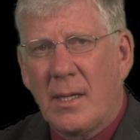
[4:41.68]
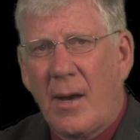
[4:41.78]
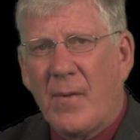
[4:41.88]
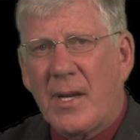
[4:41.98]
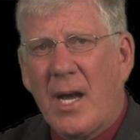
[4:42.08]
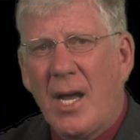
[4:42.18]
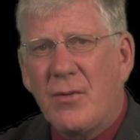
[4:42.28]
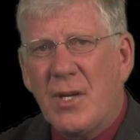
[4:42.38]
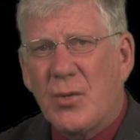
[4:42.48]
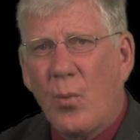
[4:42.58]
of the
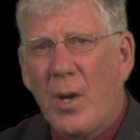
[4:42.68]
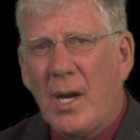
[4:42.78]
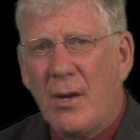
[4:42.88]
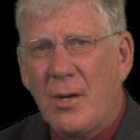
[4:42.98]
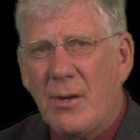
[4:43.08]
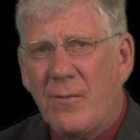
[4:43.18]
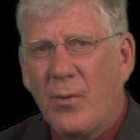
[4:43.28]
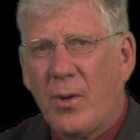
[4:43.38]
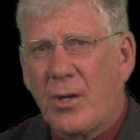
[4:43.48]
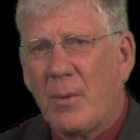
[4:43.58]
country's
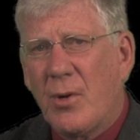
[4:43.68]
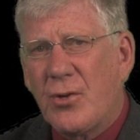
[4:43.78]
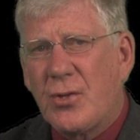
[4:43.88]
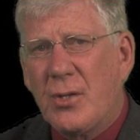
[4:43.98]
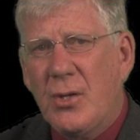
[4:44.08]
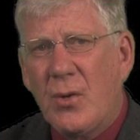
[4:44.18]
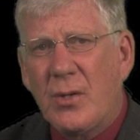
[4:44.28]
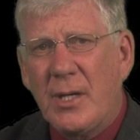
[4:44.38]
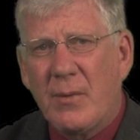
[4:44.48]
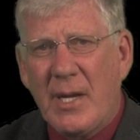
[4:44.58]
104 commercial
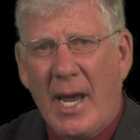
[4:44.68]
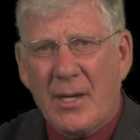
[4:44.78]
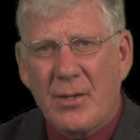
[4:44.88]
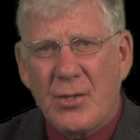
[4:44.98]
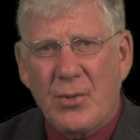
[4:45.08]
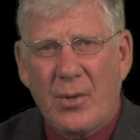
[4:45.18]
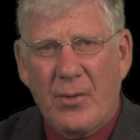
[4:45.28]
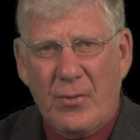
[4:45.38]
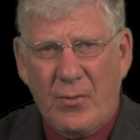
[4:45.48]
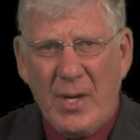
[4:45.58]
nuclear reactors or
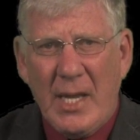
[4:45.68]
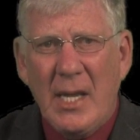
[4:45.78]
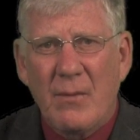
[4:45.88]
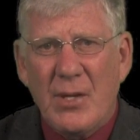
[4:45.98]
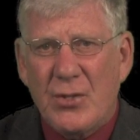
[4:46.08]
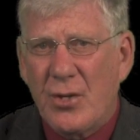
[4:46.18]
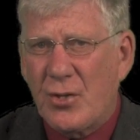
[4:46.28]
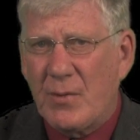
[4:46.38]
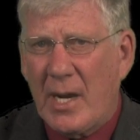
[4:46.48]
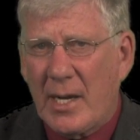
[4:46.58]
3
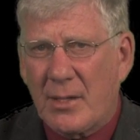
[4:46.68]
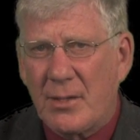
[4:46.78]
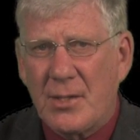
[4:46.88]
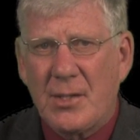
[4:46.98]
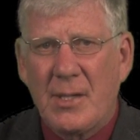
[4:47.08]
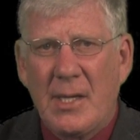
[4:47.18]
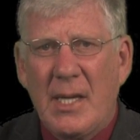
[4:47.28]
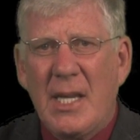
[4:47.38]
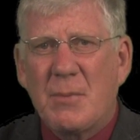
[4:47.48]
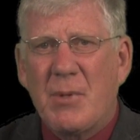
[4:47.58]
research reactors
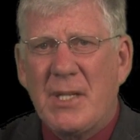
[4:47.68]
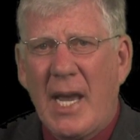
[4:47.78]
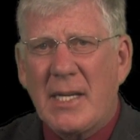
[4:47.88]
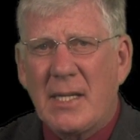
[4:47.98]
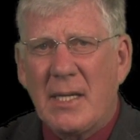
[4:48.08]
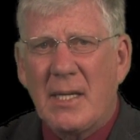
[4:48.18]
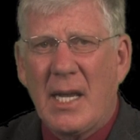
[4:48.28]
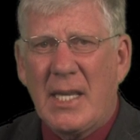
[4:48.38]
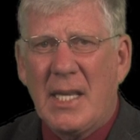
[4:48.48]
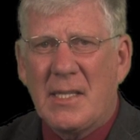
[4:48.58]
is protected
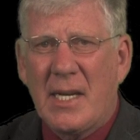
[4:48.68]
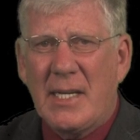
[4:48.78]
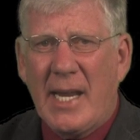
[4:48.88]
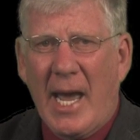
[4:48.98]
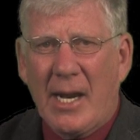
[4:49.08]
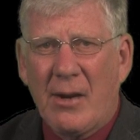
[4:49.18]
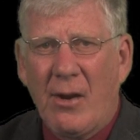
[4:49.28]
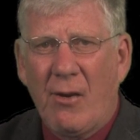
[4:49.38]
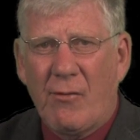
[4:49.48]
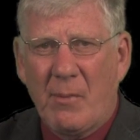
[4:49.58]
against an attack
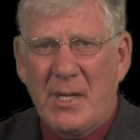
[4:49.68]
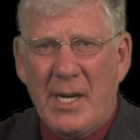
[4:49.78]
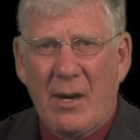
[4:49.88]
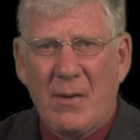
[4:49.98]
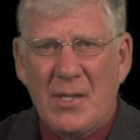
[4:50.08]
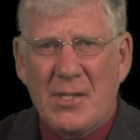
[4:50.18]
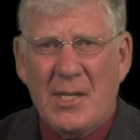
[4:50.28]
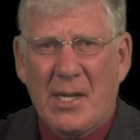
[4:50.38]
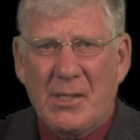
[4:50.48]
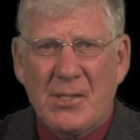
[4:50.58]
from a terrorist
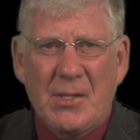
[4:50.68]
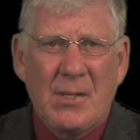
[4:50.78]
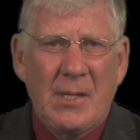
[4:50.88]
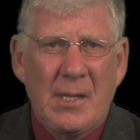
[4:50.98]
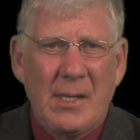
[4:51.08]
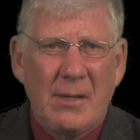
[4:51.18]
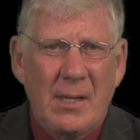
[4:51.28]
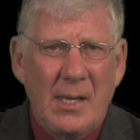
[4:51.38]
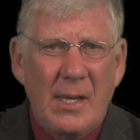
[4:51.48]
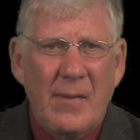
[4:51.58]
cells
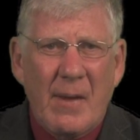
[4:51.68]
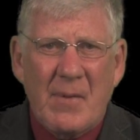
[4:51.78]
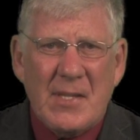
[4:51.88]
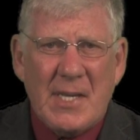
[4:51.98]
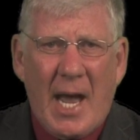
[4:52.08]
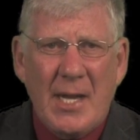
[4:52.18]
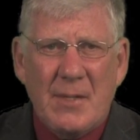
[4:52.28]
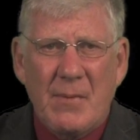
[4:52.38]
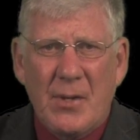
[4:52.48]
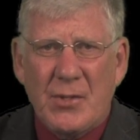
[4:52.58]
of the
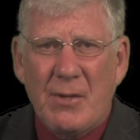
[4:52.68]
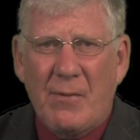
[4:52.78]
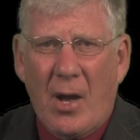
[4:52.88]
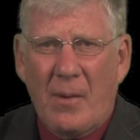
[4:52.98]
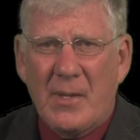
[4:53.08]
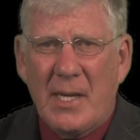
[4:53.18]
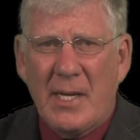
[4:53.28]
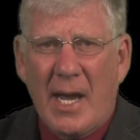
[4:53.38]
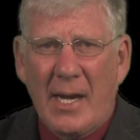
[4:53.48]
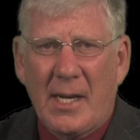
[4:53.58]
size of those involved in the
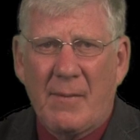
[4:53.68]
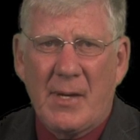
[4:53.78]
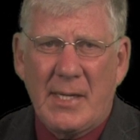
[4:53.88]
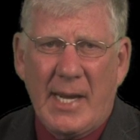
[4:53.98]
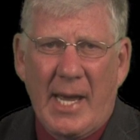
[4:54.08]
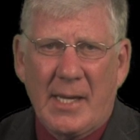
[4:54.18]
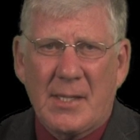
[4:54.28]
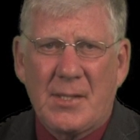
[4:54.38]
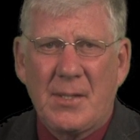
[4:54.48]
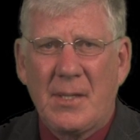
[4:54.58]
9/11
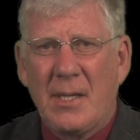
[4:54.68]
attacks.